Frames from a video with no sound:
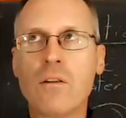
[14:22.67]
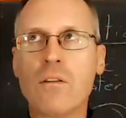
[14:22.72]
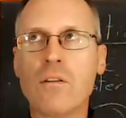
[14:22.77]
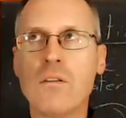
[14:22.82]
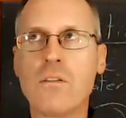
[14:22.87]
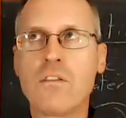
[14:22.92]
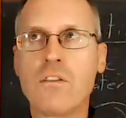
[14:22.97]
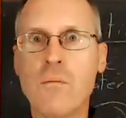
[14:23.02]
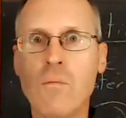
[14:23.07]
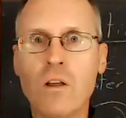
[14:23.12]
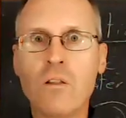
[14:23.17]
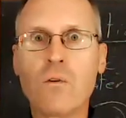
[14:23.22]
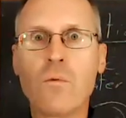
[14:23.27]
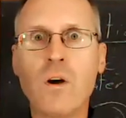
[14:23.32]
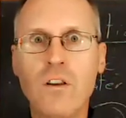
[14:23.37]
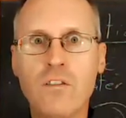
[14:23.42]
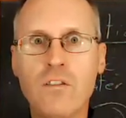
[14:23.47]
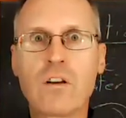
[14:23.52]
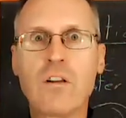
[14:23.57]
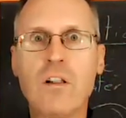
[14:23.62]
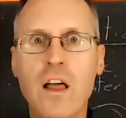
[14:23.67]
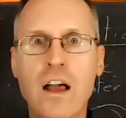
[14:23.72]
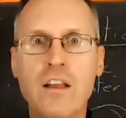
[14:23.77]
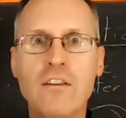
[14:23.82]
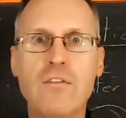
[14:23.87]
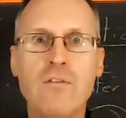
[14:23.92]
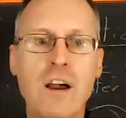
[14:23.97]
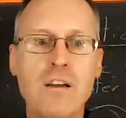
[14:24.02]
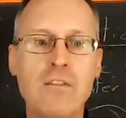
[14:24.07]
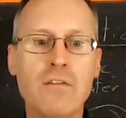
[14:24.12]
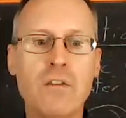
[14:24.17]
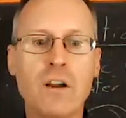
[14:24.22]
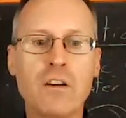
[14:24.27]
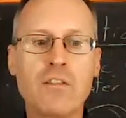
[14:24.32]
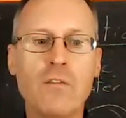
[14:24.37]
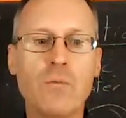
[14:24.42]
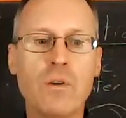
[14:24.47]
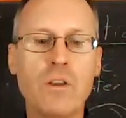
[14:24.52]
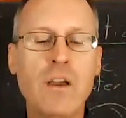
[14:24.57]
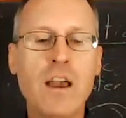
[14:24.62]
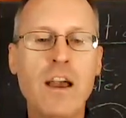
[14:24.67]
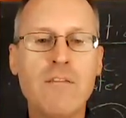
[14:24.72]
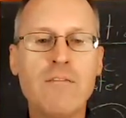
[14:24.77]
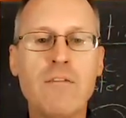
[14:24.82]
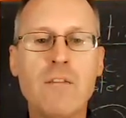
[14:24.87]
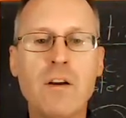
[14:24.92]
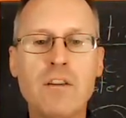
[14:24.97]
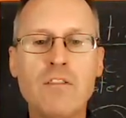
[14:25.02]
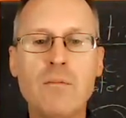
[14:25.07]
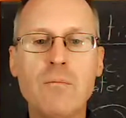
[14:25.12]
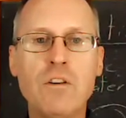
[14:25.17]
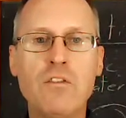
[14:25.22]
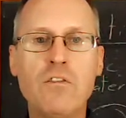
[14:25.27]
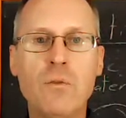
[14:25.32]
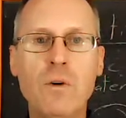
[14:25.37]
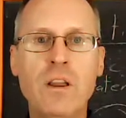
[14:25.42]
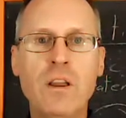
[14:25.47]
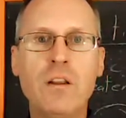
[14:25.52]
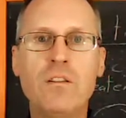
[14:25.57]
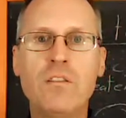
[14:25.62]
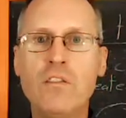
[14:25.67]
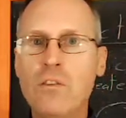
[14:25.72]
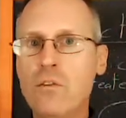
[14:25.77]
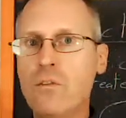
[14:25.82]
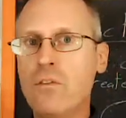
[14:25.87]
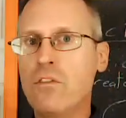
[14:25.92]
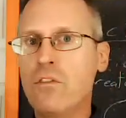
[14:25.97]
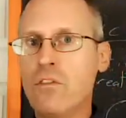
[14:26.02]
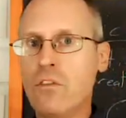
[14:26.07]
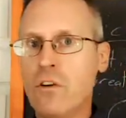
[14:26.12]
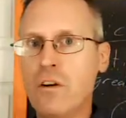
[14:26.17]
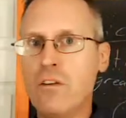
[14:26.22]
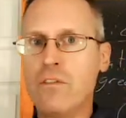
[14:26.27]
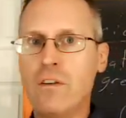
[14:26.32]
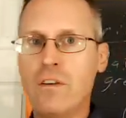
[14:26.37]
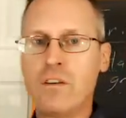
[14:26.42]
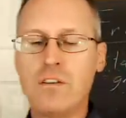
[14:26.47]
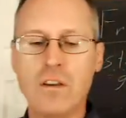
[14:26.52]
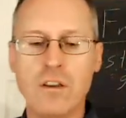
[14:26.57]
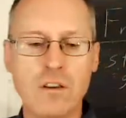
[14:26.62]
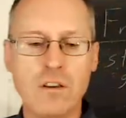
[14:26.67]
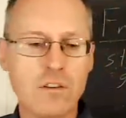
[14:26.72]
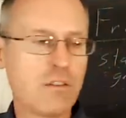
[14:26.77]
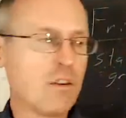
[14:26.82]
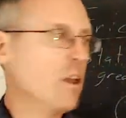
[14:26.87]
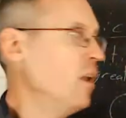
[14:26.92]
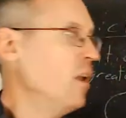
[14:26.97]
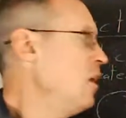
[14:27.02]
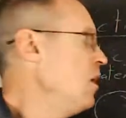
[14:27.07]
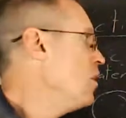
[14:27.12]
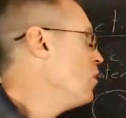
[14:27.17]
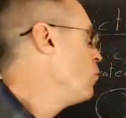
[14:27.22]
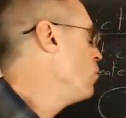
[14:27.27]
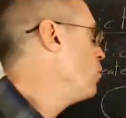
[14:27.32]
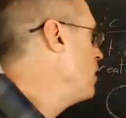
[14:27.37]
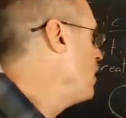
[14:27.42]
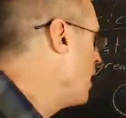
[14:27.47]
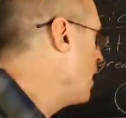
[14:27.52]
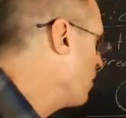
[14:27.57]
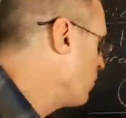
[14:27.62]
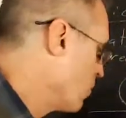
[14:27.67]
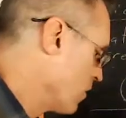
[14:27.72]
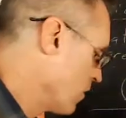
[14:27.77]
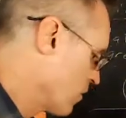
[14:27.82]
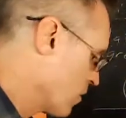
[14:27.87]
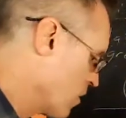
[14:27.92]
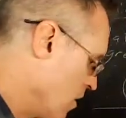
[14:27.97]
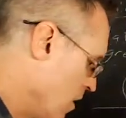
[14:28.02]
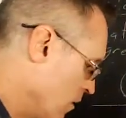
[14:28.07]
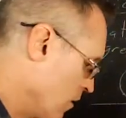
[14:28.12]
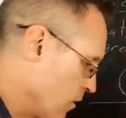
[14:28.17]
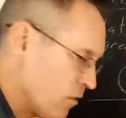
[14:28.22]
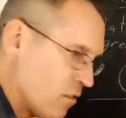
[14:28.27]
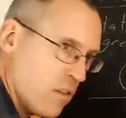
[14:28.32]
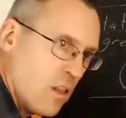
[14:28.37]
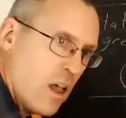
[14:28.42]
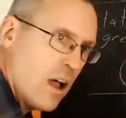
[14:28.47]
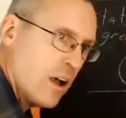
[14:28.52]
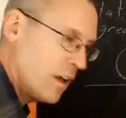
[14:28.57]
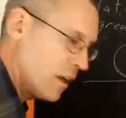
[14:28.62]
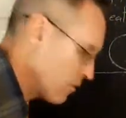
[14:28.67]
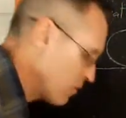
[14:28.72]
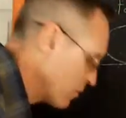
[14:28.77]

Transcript: some other ways to classify friction. When you have friction between two surfaces, we have what's called sliding